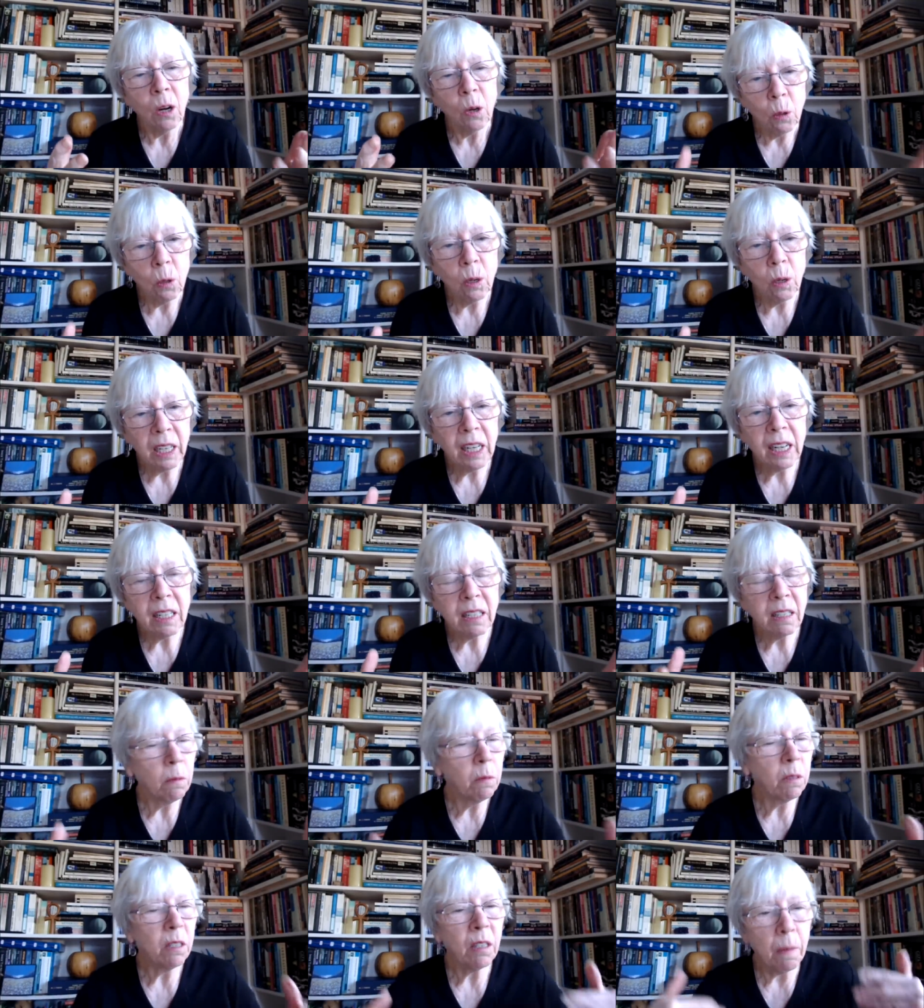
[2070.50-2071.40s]

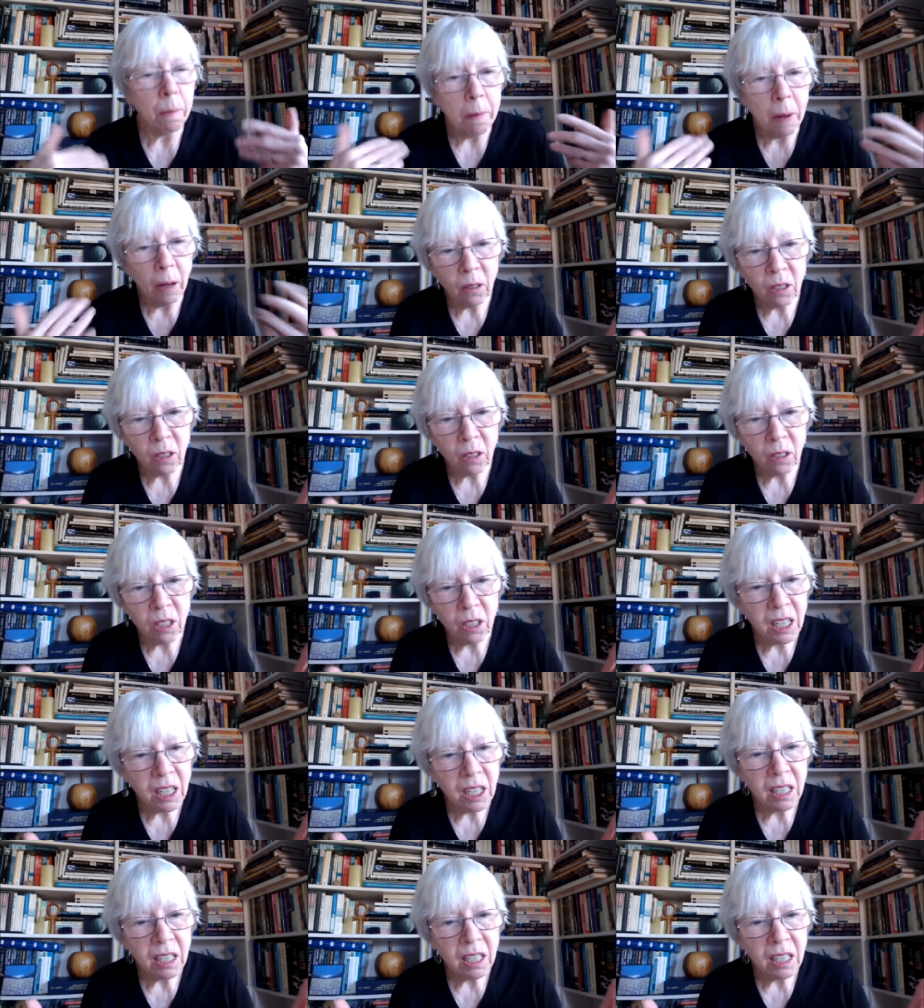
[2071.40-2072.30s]
organisms to
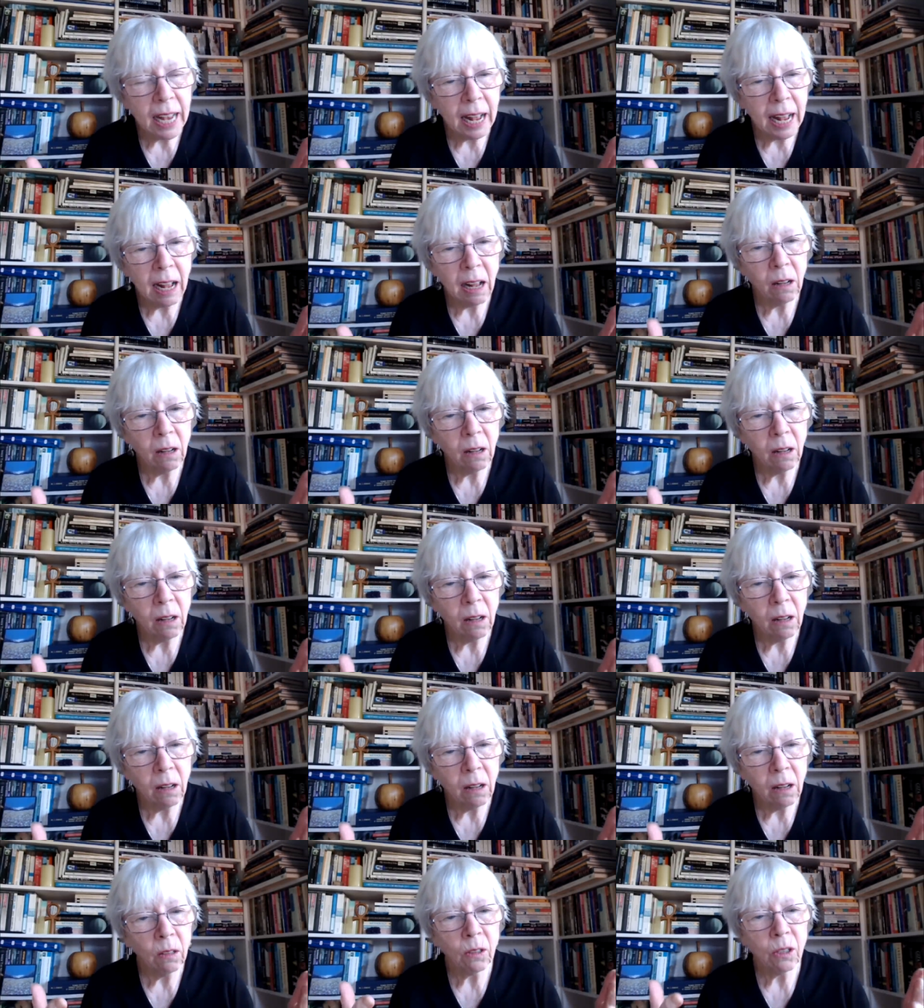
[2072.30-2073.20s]
multi-celled
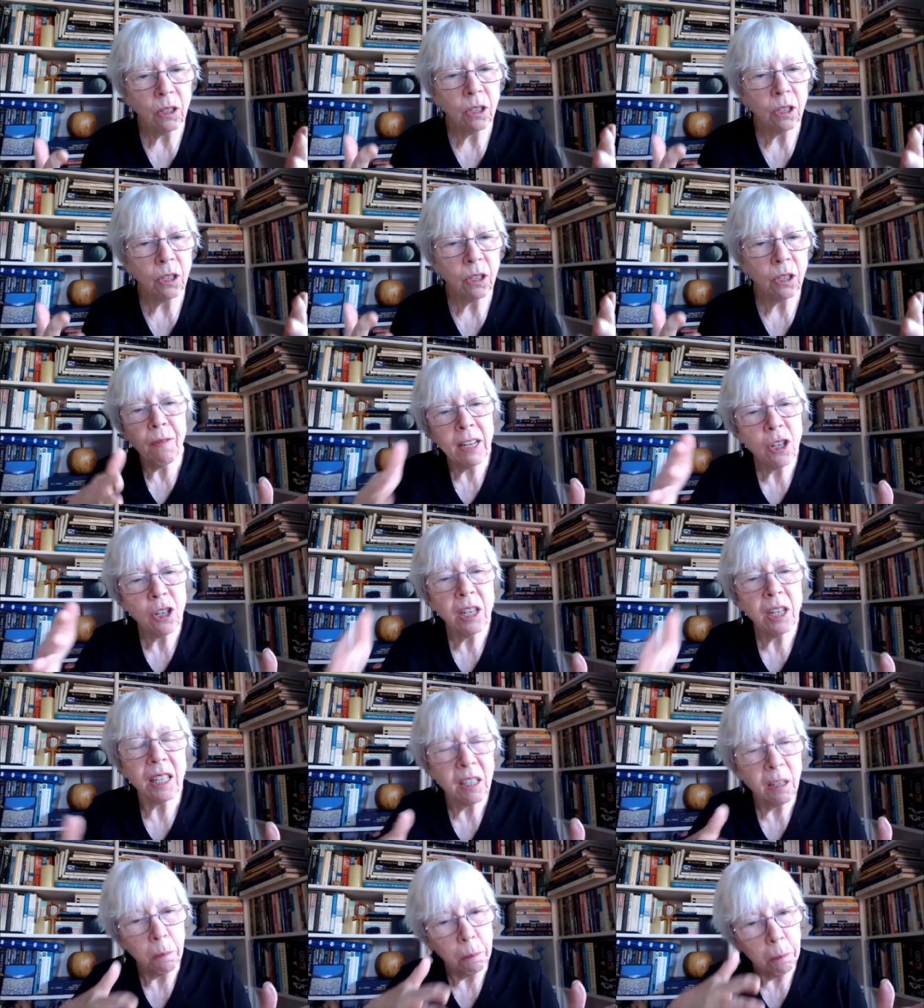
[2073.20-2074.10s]
to
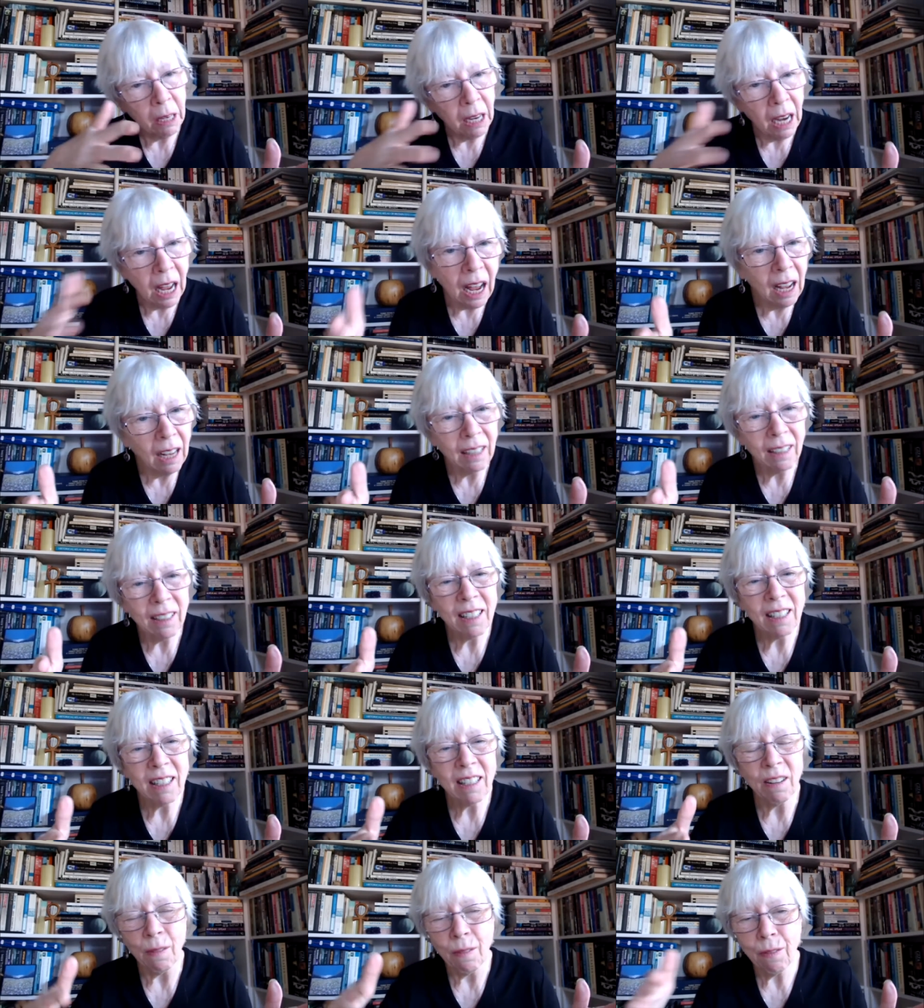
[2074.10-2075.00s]
eventually to
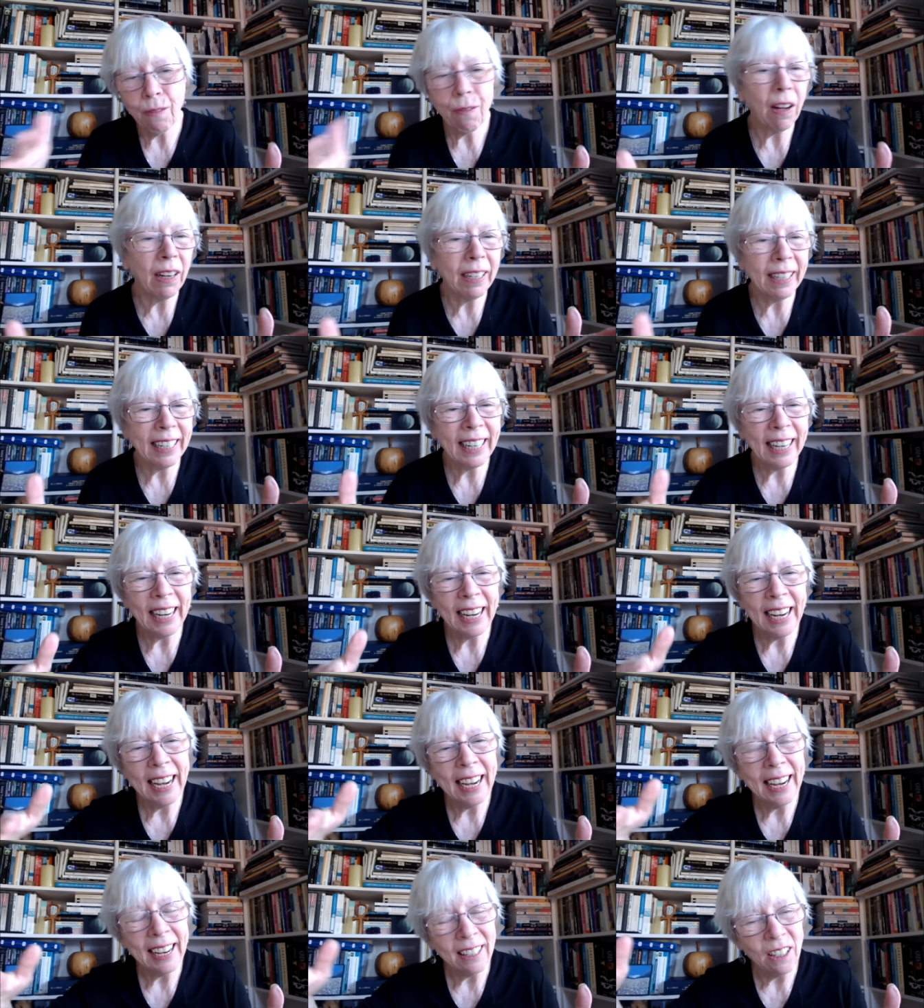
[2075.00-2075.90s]
plants and
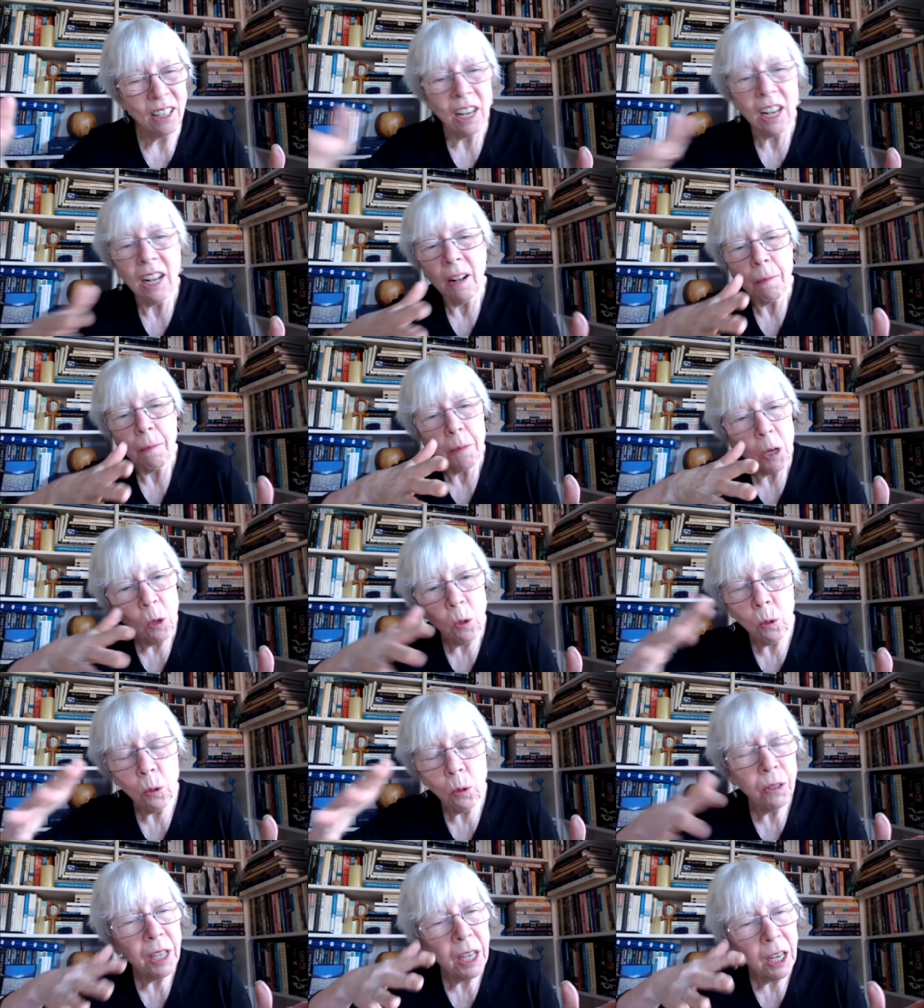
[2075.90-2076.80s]
fungi and
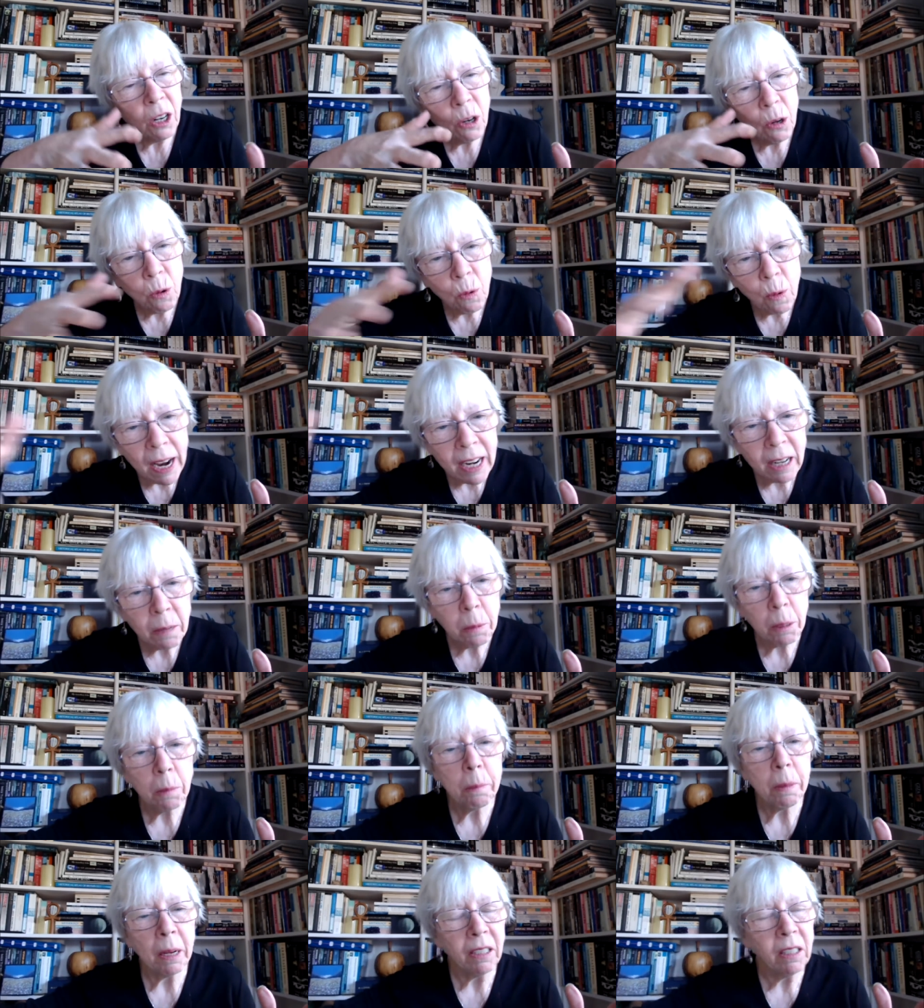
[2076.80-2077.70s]
all the
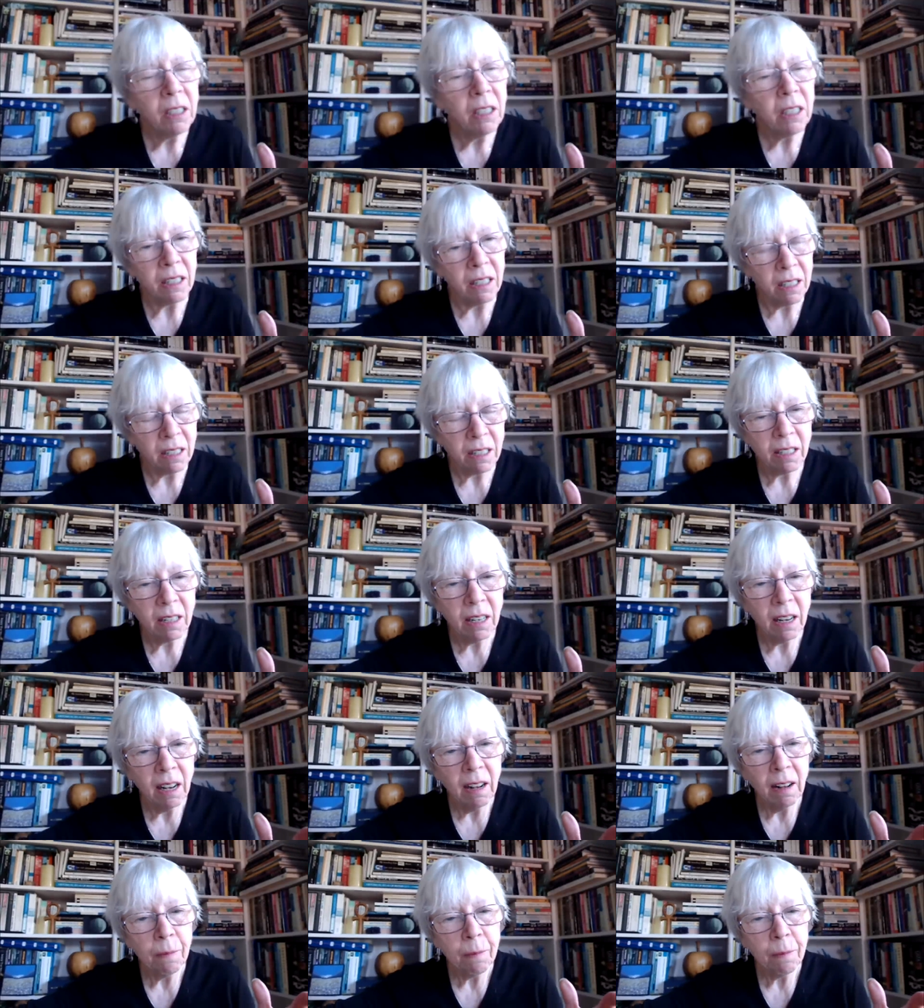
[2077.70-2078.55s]
incredible abundance